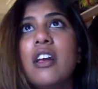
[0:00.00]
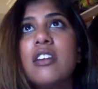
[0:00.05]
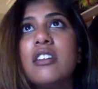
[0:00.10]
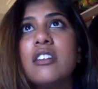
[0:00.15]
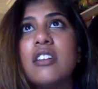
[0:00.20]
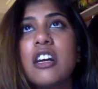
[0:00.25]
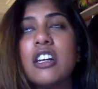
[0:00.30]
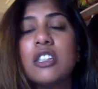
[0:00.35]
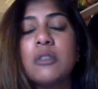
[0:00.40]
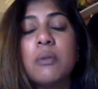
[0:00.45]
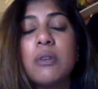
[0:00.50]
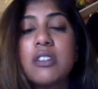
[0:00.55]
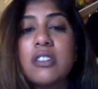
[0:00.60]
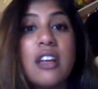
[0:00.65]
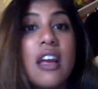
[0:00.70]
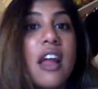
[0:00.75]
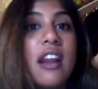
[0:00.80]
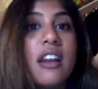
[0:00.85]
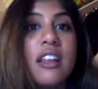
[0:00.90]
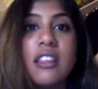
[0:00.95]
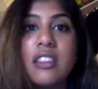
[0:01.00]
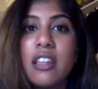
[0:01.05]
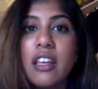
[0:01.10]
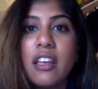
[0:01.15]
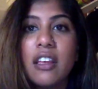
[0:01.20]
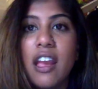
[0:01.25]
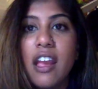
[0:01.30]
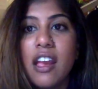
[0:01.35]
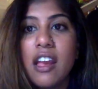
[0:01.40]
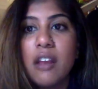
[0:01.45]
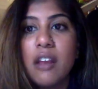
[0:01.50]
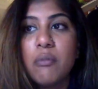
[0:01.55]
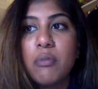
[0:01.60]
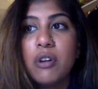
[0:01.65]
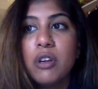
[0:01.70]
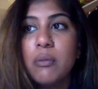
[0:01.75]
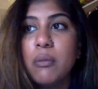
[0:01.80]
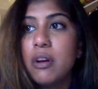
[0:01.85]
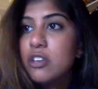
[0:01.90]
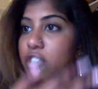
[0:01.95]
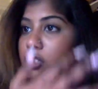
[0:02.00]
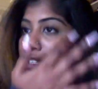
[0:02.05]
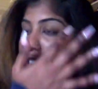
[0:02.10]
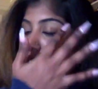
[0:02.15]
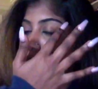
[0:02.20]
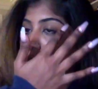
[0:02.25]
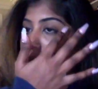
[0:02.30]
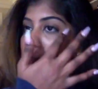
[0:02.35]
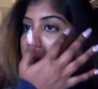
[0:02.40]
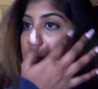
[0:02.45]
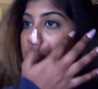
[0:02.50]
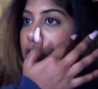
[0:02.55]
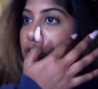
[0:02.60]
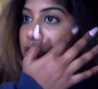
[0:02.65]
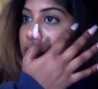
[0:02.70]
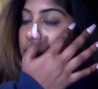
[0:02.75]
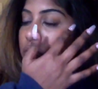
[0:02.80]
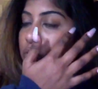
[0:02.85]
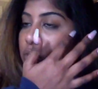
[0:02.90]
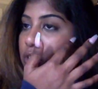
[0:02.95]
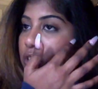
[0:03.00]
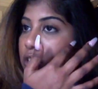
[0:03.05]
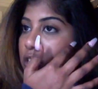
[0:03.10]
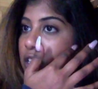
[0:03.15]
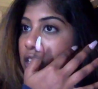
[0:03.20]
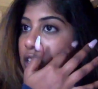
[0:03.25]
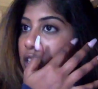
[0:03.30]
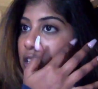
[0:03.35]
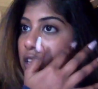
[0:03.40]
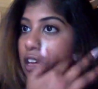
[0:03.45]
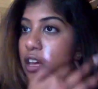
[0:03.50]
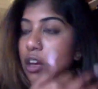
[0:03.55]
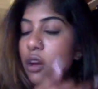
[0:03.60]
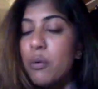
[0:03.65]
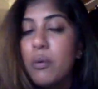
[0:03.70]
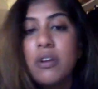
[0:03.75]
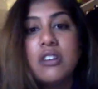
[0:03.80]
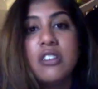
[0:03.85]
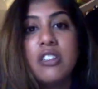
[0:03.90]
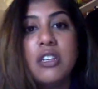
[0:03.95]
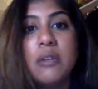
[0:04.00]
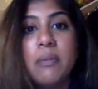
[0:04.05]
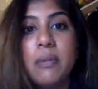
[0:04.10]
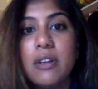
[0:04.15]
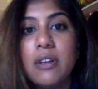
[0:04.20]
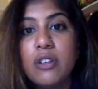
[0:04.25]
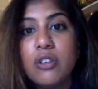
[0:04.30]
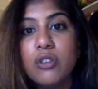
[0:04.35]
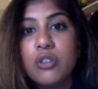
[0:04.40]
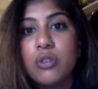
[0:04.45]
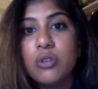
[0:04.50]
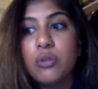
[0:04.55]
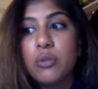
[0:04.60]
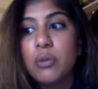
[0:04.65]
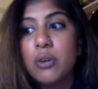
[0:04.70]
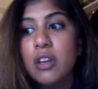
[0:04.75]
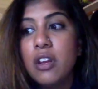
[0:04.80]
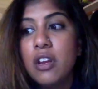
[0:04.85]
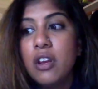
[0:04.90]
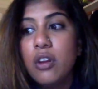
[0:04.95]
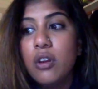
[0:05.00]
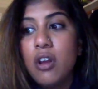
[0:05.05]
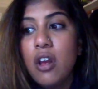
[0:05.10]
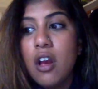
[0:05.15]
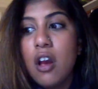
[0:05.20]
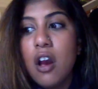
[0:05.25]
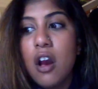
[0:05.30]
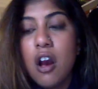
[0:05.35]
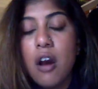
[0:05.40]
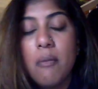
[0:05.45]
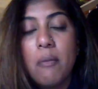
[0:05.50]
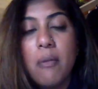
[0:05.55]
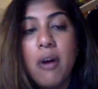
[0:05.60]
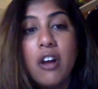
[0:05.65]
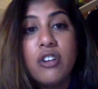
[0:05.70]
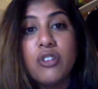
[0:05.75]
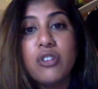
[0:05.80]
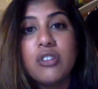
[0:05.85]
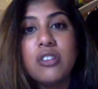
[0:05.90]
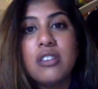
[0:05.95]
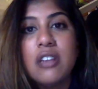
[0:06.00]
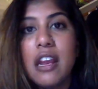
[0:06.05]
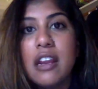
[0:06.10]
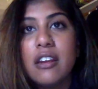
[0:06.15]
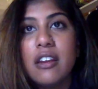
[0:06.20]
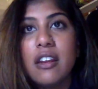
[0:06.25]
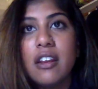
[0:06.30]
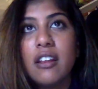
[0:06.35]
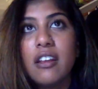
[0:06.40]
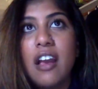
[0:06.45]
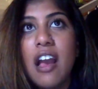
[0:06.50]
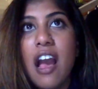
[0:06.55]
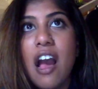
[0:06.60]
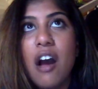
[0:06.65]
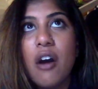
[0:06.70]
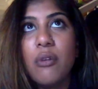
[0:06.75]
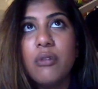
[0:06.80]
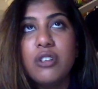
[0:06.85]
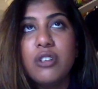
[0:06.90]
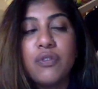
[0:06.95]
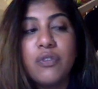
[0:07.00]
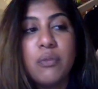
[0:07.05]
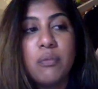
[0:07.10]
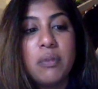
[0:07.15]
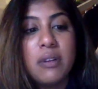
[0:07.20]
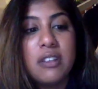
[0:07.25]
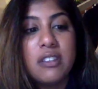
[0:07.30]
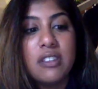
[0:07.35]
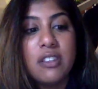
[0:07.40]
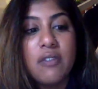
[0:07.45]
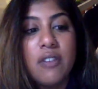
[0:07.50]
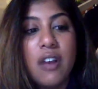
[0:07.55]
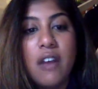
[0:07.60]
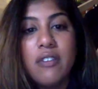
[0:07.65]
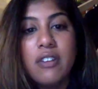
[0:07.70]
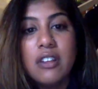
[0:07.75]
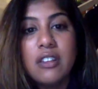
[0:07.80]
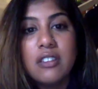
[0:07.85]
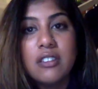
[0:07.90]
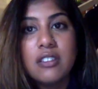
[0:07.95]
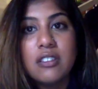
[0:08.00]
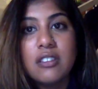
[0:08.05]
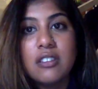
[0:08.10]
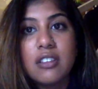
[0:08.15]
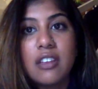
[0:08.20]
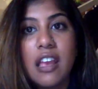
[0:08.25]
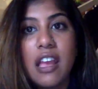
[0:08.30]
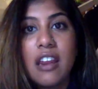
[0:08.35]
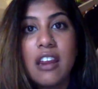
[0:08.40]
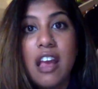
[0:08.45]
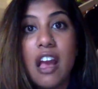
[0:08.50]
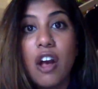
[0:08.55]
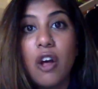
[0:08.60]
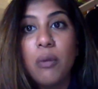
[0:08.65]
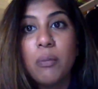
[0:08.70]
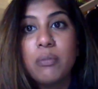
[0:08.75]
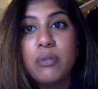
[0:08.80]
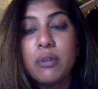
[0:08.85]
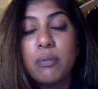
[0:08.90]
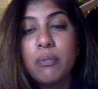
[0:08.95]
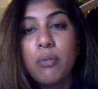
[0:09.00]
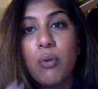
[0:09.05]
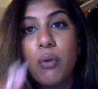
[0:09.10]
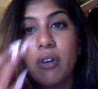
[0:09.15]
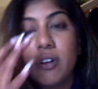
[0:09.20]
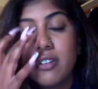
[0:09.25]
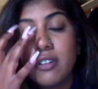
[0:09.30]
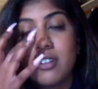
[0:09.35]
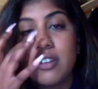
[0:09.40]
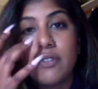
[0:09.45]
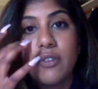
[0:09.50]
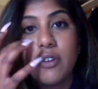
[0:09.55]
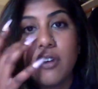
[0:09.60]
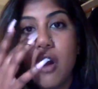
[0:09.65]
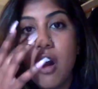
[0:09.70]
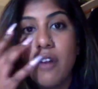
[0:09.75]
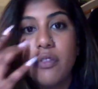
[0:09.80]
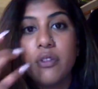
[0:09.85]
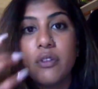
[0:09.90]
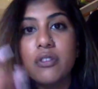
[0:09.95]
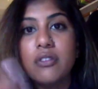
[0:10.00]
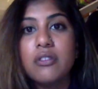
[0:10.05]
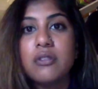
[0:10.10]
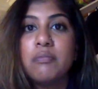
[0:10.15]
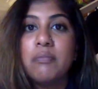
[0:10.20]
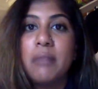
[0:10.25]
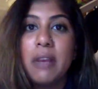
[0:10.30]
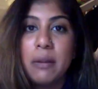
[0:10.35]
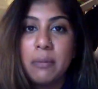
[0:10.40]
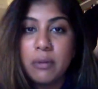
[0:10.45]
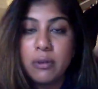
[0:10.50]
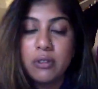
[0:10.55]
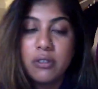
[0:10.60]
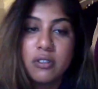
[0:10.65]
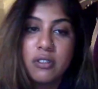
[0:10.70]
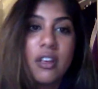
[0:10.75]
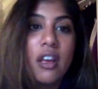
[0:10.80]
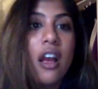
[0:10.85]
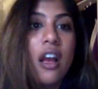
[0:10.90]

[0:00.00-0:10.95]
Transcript: textbooks, to anything. And pretty much this week we just really went deep into understanding how different pieces of evidences can help support different authors' papers.